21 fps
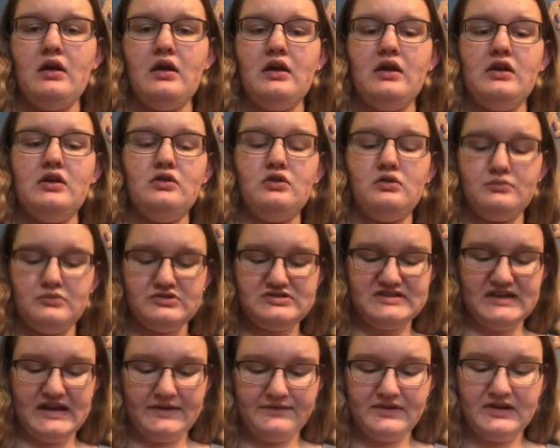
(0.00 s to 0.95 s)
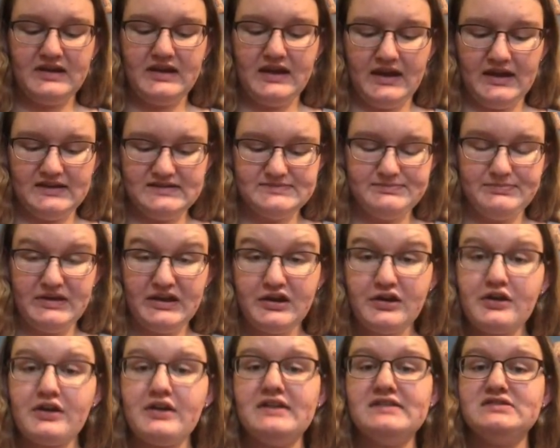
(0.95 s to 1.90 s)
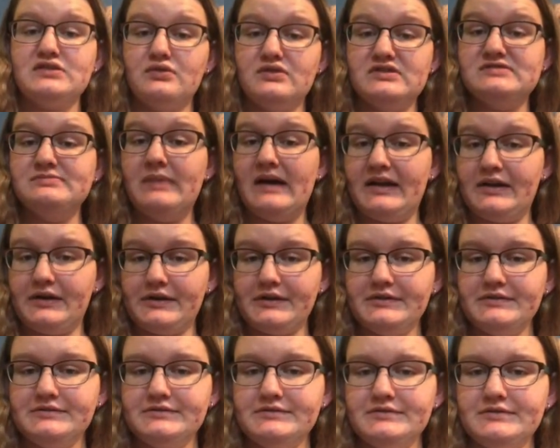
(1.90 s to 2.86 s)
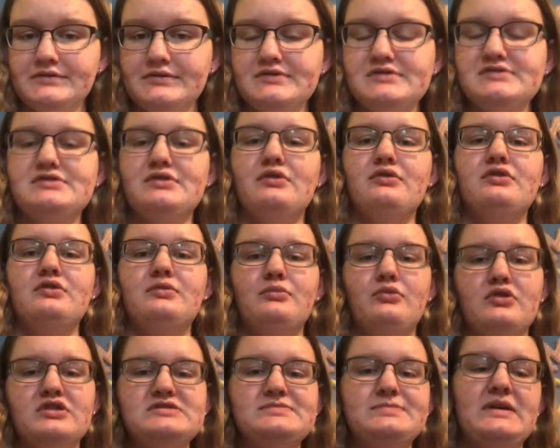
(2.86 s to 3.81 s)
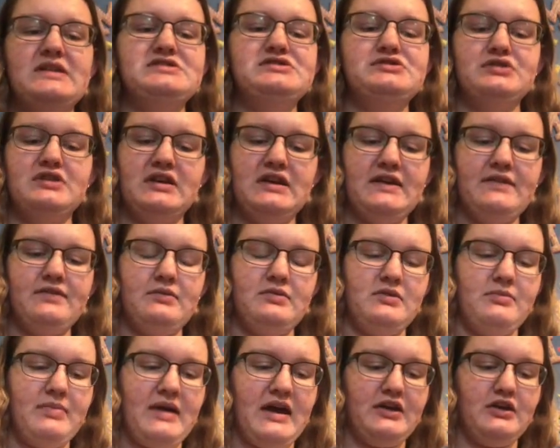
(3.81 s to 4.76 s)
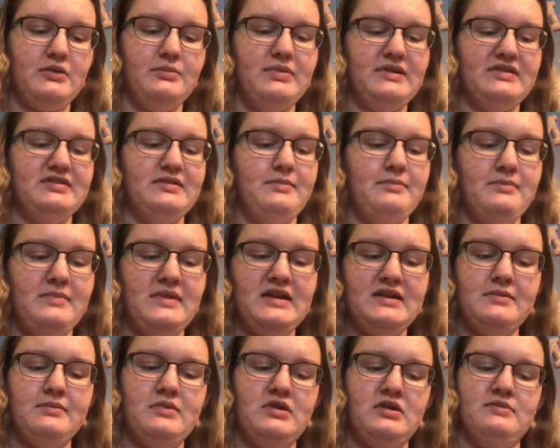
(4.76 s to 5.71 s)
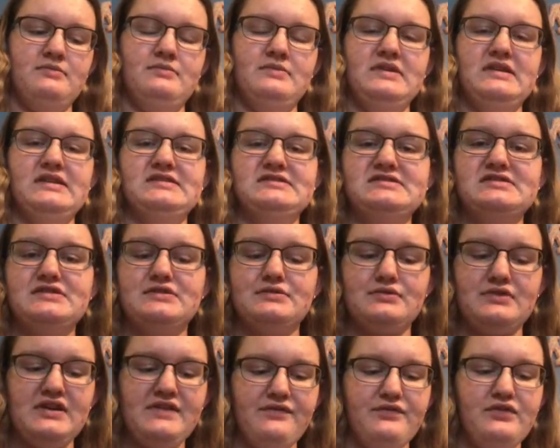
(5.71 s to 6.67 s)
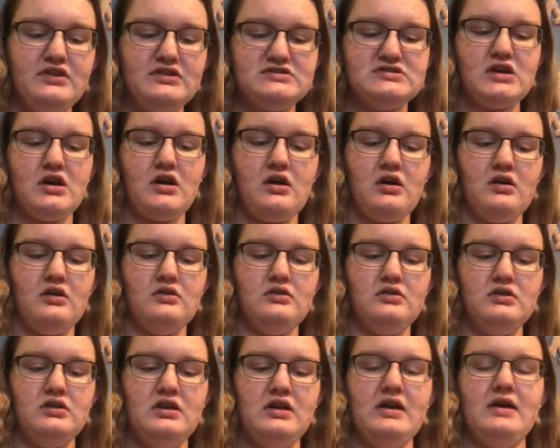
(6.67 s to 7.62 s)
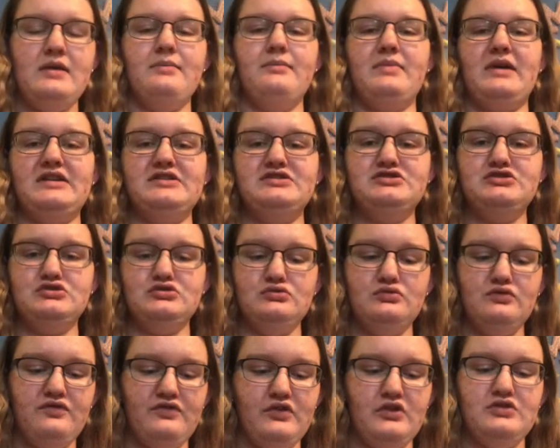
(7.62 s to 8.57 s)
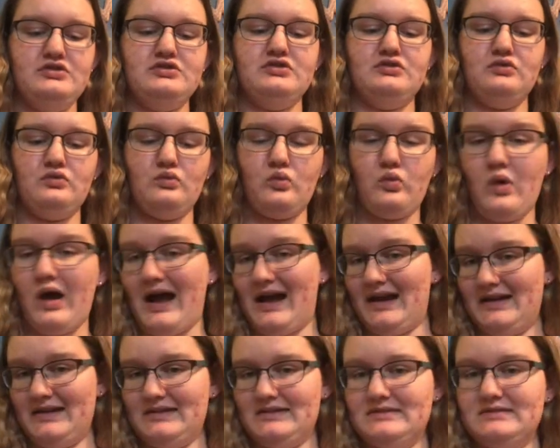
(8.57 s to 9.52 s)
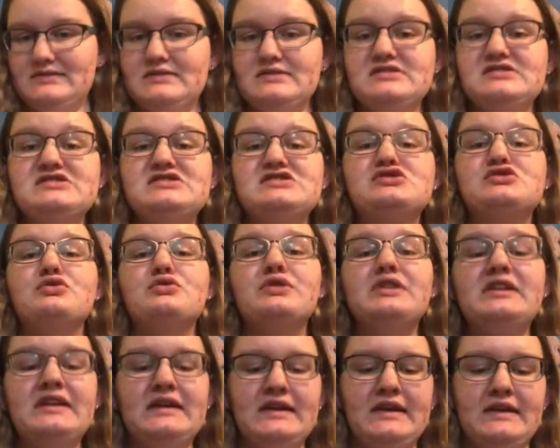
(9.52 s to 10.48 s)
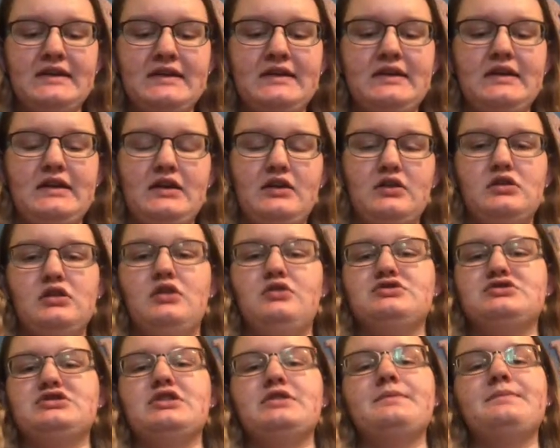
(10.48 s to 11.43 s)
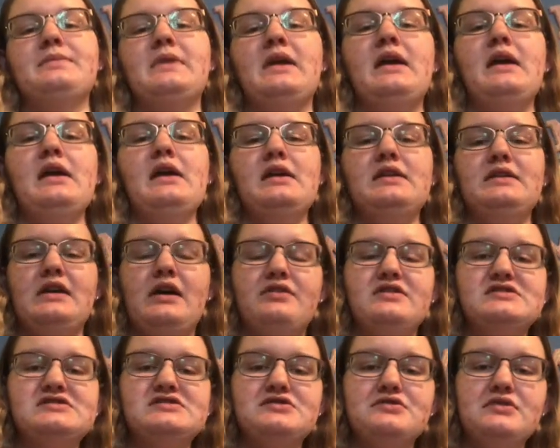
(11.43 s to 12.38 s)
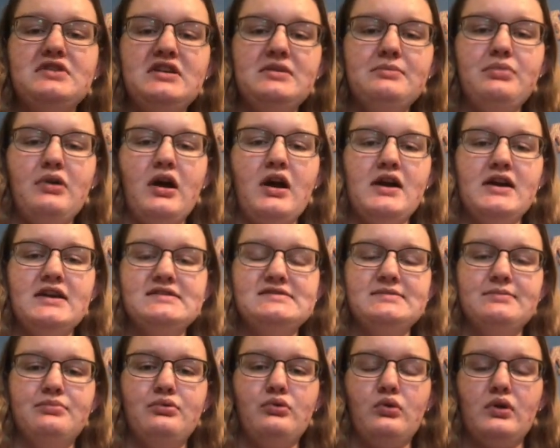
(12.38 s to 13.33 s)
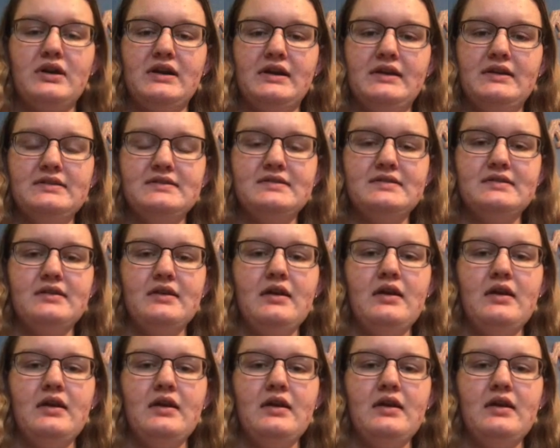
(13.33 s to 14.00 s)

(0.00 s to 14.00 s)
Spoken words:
in almost every case, bigger is always better. So the more space you can give them, the better. But the minimum is 3 foot tall by 2 foot wide screen enclosure. Now the screen part is important.